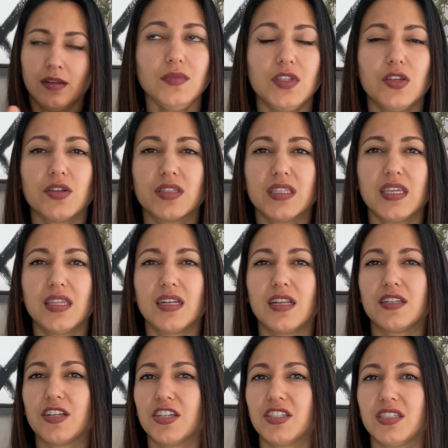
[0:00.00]
You can see that it
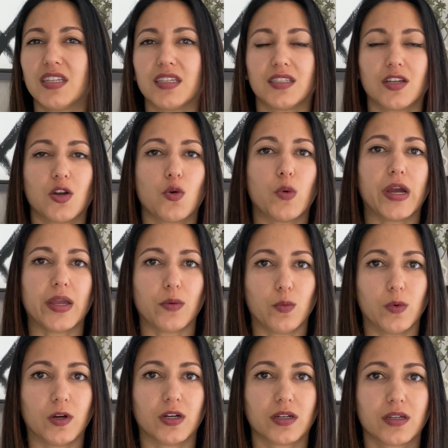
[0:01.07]
just doesn't quite
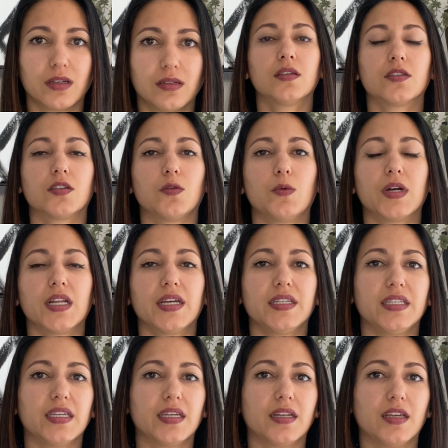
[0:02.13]
work. So what I
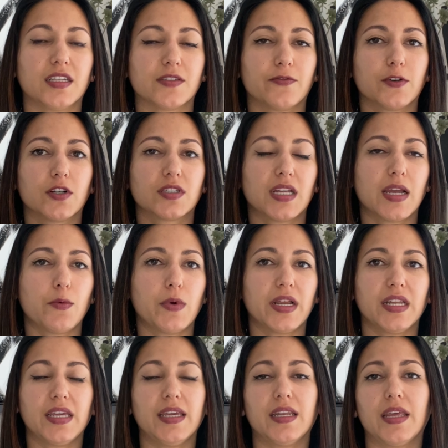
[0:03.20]
did is first I went
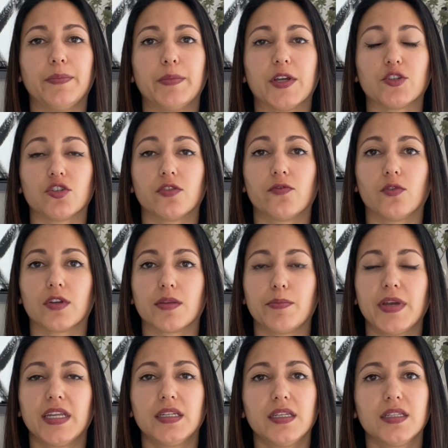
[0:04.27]
in and measured for the
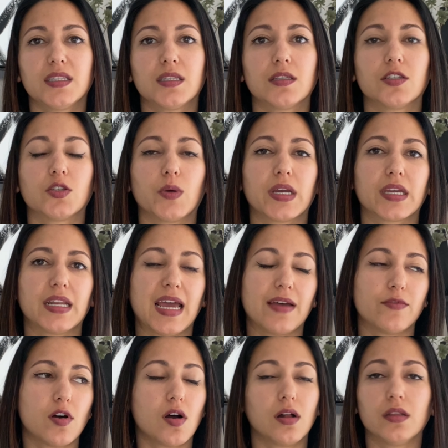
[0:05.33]
pendants so I could have
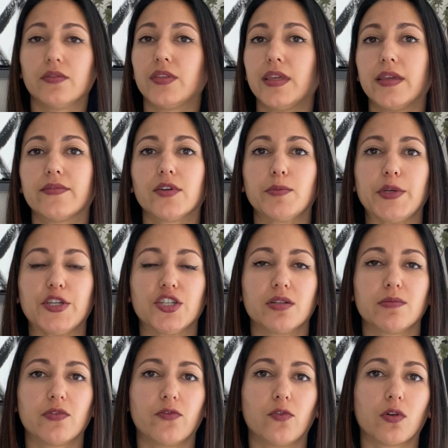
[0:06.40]
all of the information
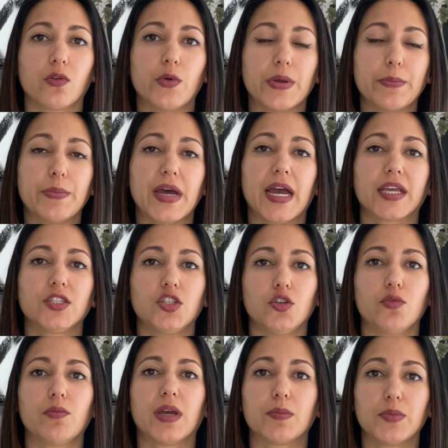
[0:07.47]
before going back to
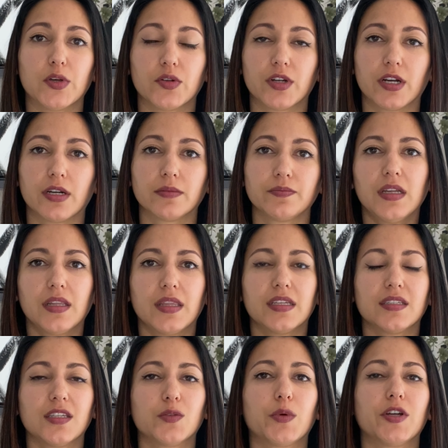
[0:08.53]
my builder. This
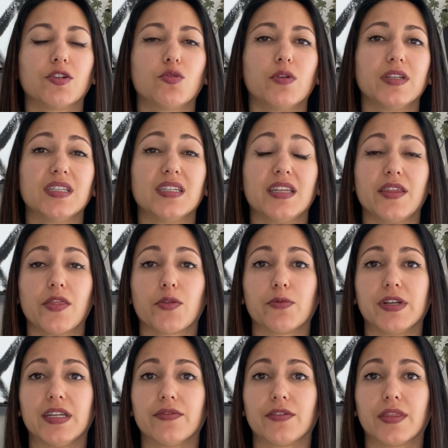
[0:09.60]
is where you're going to need 3
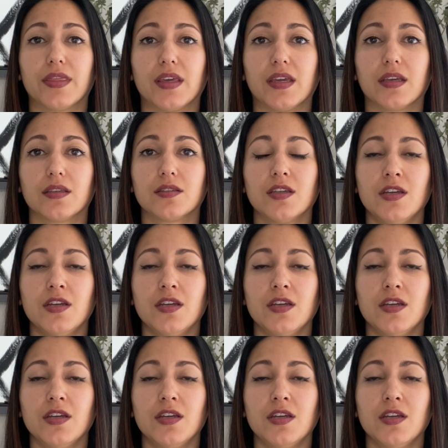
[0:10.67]
different things.